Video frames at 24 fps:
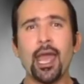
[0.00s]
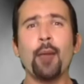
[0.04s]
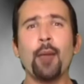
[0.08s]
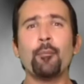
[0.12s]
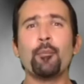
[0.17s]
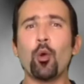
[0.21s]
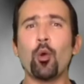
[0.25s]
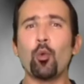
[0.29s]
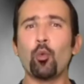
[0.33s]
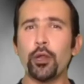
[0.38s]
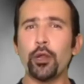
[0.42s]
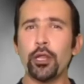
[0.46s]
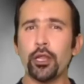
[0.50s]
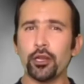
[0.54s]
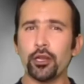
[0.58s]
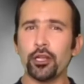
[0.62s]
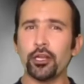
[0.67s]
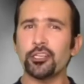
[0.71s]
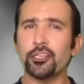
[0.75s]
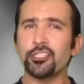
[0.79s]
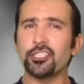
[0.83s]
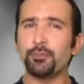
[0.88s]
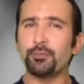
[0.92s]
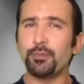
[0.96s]
but we are
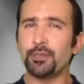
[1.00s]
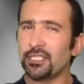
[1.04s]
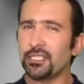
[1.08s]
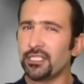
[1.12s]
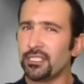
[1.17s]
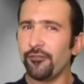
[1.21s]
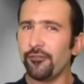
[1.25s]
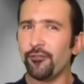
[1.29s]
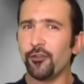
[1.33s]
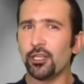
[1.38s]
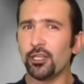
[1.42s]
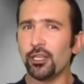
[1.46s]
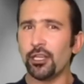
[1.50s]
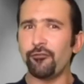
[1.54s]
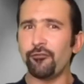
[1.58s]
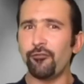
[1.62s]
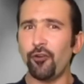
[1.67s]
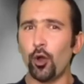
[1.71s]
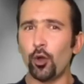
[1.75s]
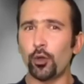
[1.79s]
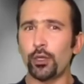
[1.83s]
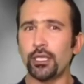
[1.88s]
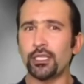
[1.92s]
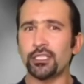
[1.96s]
gonna specifically
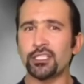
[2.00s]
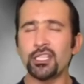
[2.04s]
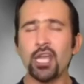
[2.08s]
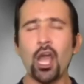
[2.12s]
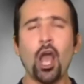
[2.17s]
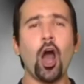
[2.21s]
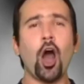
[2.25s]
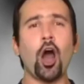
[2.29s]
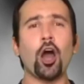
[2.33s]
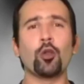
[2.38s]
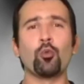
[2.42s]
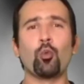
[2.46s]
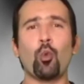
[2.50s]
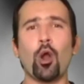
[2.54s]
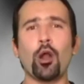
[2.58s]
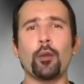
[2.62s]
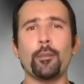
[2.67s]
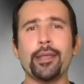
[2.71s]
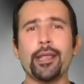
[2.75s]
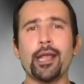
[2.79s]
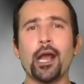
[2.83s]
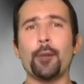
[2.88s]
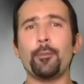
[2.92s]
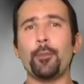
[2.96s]
focus on
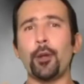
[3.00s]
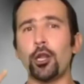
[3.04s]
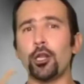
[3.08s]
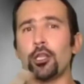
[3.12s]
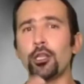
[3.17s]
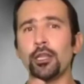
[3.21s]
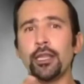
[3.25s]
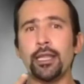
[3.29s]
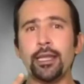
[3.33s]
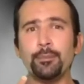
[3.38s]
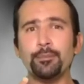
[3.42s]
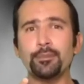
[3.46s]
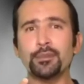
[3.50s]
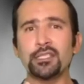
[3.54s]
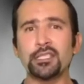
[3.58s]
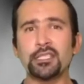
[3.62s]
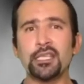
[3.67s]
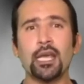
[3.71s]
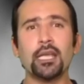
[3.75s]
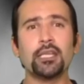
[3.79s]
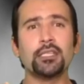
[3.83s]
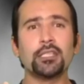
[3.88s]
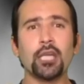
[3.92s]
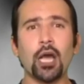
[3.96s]
warming up our lips,
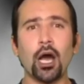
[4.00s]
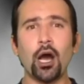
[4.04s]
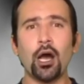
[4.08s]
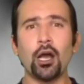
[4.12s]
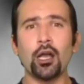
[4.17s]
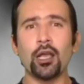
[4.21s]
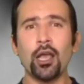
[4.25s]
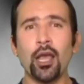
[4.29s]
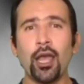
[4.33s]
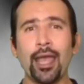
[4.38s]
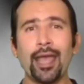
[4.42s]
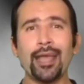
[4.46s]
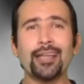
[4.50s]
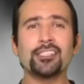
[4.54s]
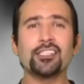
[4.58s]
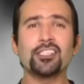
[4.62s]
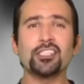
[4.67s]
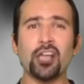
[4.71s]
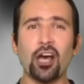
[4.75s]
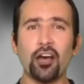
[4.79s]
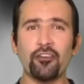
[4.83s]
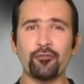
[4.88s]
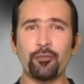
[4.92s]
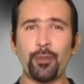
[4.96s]
tongue, and
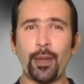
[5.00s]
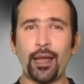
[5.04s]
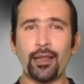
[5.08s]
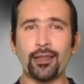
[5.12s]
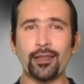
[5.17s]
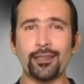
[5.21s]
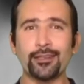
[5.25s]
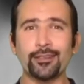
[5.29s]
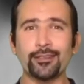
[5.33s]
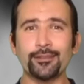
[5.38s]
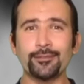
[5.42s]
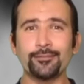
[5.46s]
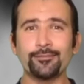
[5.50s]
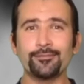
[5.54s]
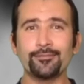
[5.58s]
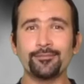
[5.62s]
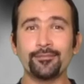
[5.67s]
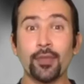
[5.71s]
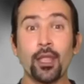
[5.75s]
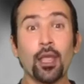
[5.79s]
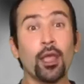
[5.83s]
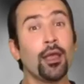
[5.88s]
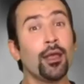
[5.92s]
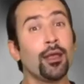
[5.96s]
soft palate.
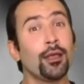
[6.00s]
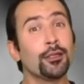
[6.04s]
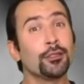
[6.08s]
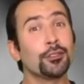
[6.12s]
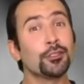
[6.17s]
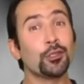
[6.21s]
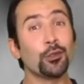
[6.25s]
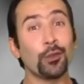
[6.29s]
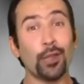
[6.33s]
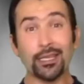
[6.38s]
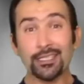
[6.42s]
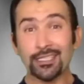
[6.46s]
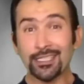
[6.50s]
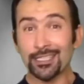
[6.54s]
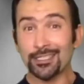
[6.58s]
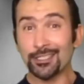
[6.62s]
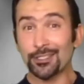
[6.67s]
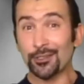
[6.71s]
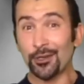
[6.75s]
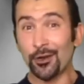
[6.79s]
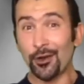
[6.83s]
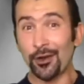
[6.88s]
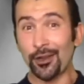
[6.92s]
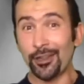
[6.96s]
So let's get
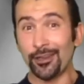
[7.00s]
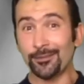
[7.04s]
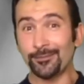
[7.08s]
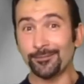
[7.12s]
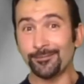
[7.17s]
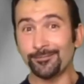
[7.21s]
started.